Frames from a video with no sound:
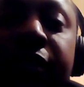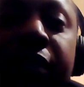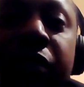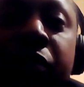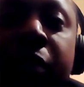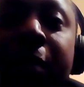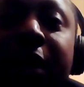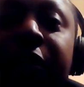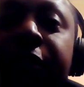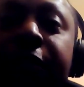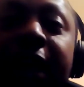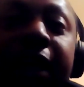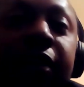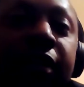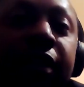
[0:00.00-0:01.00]
we must
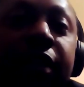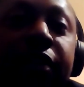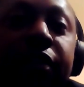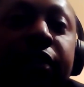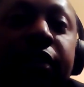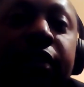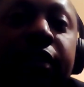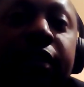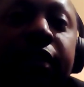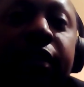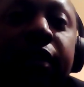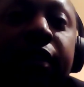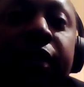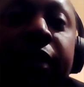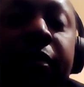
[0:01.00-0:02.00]
fight against.
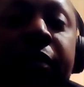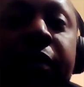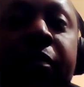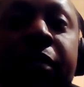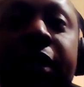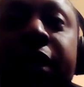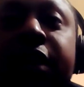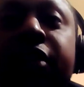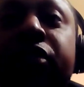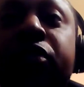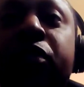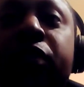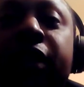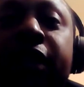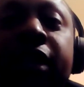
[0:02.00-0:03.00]
It leads
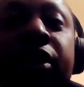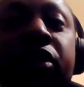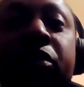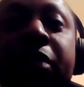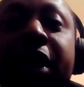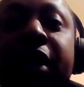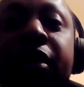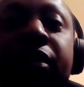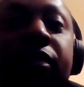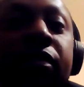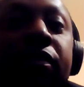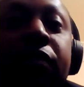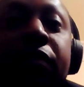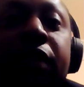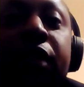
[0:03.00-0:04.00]
to inhumane
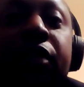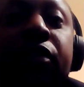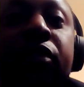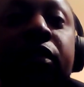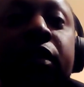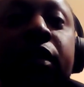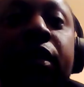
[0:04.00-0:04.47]
things,